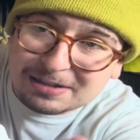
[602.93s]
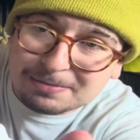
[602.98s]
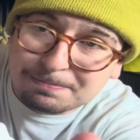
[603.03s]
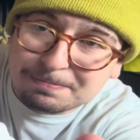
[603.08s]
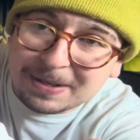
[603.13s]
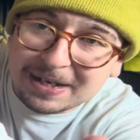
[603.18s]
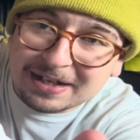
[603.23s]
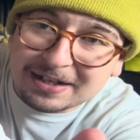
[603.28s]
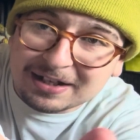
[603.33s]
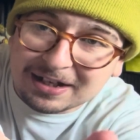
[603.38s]

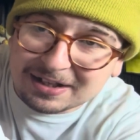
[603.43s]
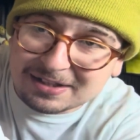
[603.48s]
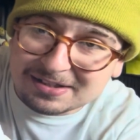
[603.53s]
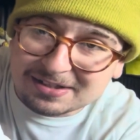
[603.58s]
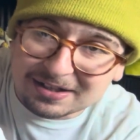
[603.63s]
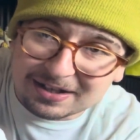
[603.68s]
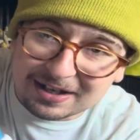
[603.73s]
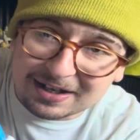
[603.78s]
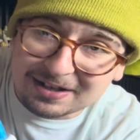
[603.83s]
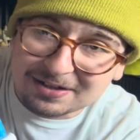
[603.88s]
big cuts
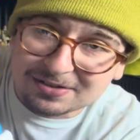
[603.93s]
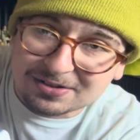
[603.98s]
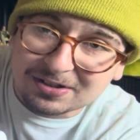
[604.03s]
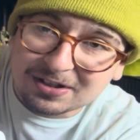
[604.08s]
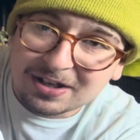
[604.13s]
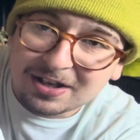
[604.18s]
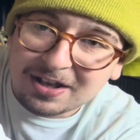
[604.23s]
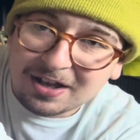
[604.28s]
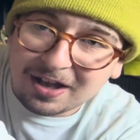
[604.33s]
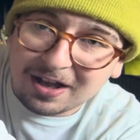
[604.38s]
in it,
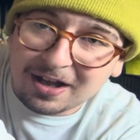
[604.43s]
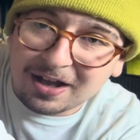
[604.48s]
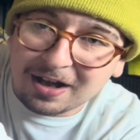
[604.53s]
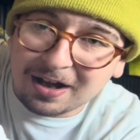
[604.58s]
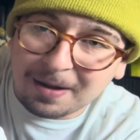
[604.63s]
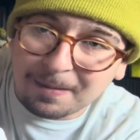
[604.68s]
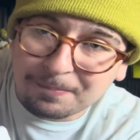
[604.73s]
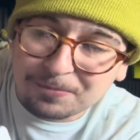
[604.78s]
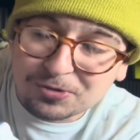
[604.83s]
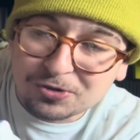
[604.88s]

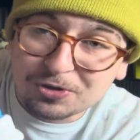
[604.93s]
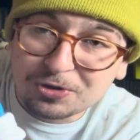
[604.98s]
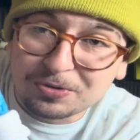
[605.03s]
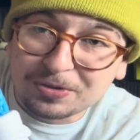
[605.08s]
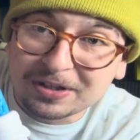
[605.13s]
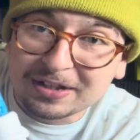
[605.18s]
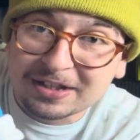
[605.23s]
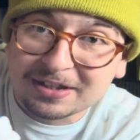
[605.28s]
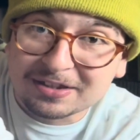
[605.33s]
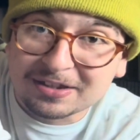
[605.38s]
so you
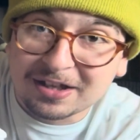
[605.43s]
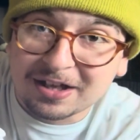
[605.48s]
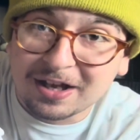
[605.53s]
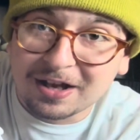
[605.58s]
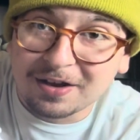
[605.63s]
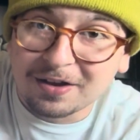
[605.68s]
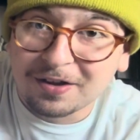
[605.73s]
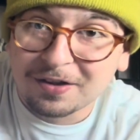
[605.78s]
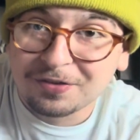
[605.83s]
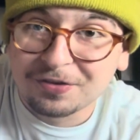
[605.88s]
could get
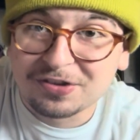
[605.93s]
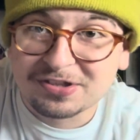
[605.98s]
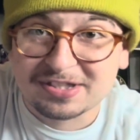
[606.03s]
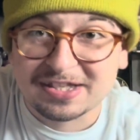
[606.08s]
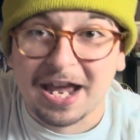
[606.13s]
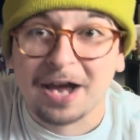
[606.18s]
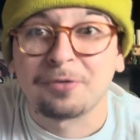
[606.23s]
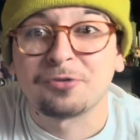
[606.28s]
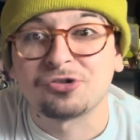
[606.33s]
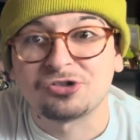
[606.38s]
the
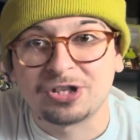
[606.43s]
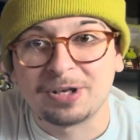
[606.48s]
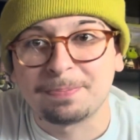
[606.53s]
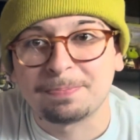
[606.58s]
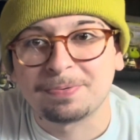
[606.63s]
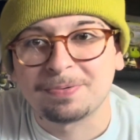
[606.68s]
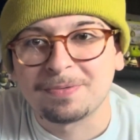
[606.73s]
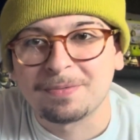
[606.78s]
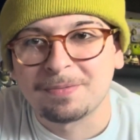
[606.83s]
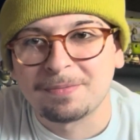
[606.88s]
sound
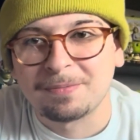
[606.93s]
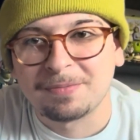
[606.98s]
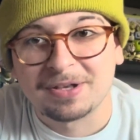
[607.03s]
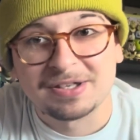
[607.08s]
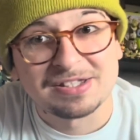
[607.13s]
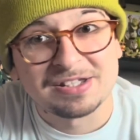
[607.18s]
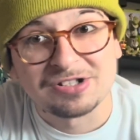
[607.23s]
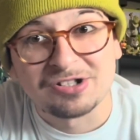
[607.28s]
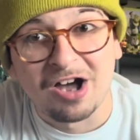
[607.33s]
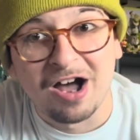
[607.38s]
chip,
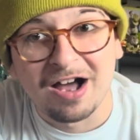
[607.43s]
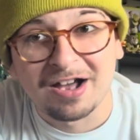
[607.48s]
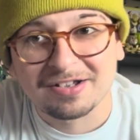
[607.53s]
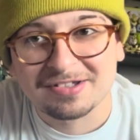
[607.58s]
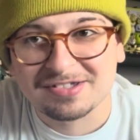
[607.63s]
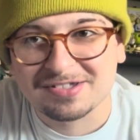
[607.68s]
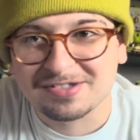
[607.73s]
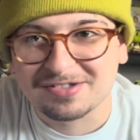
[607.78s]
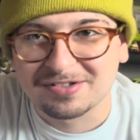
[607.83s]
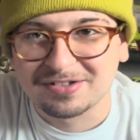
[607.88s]
because he
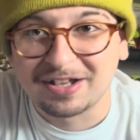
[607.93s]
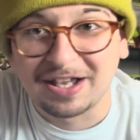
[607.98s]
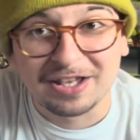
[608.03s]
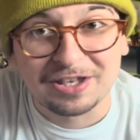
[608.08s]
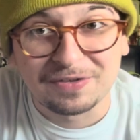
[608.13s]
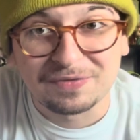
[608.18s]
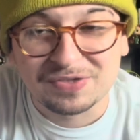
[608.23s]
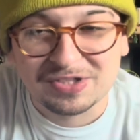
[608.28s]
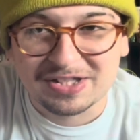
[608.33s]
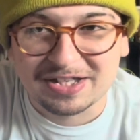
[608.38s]
talks, like
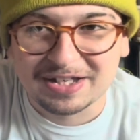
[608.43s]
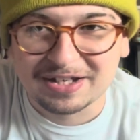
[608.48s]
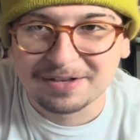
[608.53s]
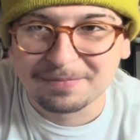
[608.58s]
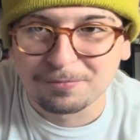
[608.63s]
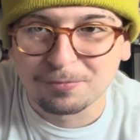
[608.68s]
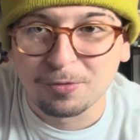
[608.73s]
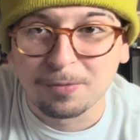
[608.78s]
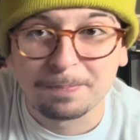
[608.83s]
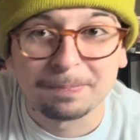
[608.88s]
you've
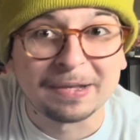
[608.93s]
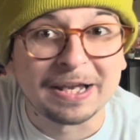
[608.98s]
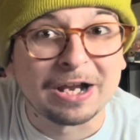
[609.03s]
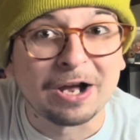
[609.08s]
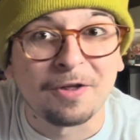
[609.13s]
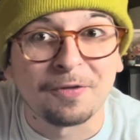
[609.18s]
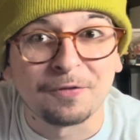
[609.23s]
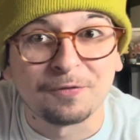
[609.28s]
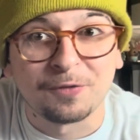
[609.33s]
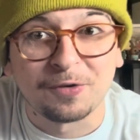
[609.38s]
seen. We'll play
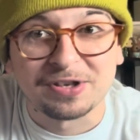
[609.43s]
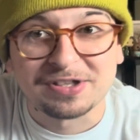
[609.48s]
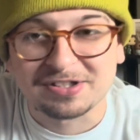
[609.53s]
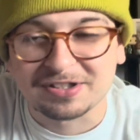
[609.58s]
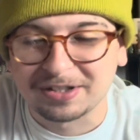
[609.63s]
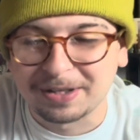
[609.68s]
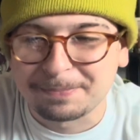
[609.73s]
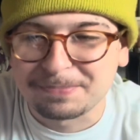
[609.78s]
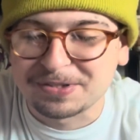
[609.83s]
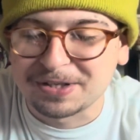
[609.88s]
all the voice
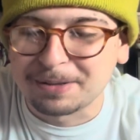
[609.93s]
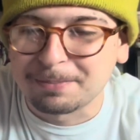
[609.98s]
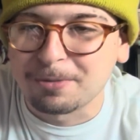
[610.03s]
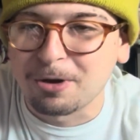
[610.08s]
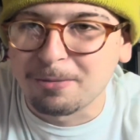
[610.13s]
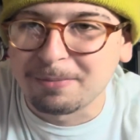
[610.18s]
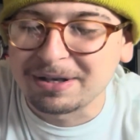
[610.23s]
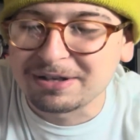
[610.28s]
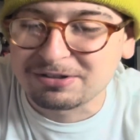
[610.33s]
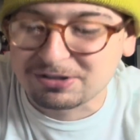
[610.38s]
clips in a
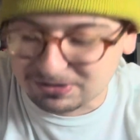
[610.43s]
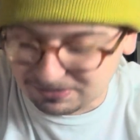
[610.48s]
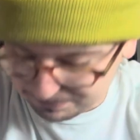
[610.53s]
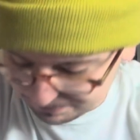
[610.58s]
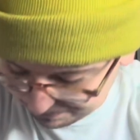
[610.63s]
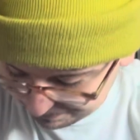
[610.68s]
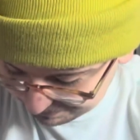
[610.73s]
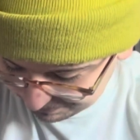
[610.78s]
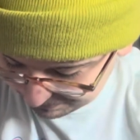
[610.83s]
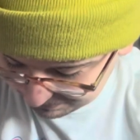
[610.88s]
moment,
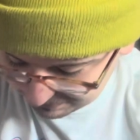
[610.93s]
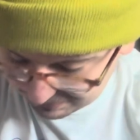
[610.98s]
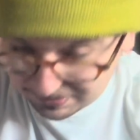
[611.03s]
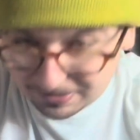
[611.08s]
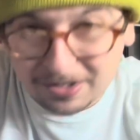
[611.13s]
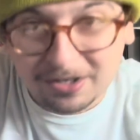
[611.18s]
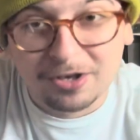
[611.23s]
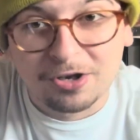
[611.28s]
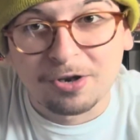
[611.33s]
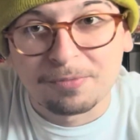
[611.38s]

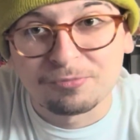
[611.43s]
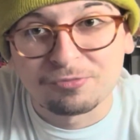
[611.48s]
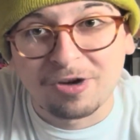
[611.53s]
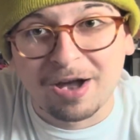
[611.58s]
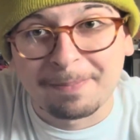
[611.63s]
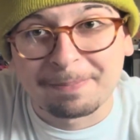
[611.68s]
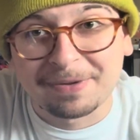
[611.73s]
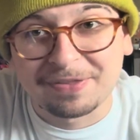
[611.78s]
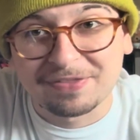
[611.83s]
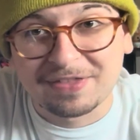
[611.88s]

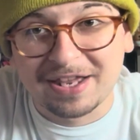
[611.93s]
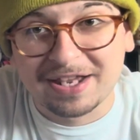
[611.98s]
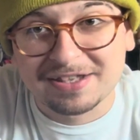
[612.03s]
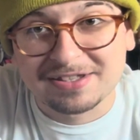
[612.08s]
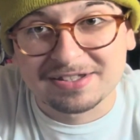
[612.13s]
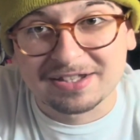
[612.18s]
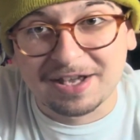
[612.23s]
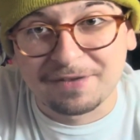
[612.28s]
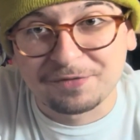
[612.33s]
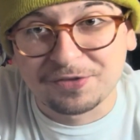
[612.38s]
dropping
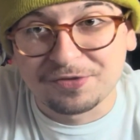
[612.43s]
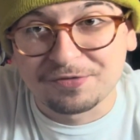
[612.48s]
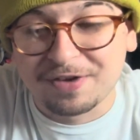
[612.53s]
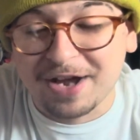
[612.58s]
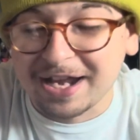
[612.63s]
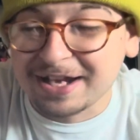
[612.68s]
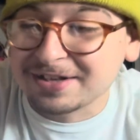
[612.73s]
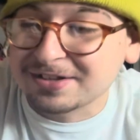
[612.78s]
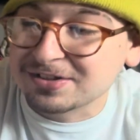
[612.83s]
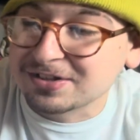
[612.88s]
things left and
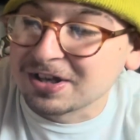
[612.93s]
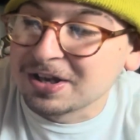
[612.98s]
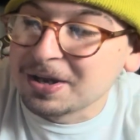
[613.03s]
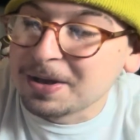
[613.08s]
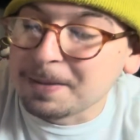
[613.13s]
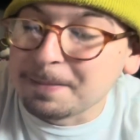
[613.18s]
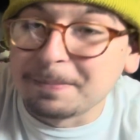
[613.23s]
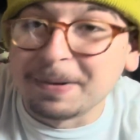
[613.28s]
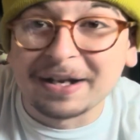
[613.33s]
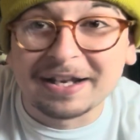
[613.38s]
right.
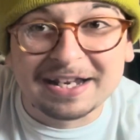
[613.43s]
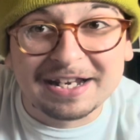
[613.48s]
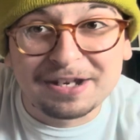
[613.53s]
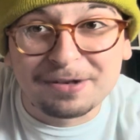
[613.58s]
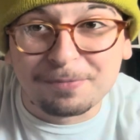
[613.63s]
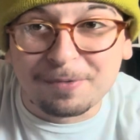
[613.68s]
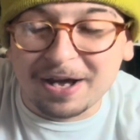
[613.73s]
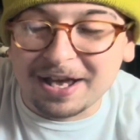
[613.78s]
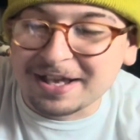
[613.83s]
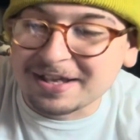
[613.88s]
But
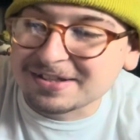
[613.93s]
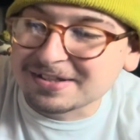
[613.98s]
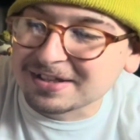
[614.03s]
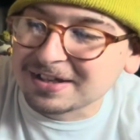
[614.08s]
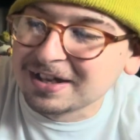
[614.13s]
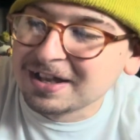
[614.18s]
anyways,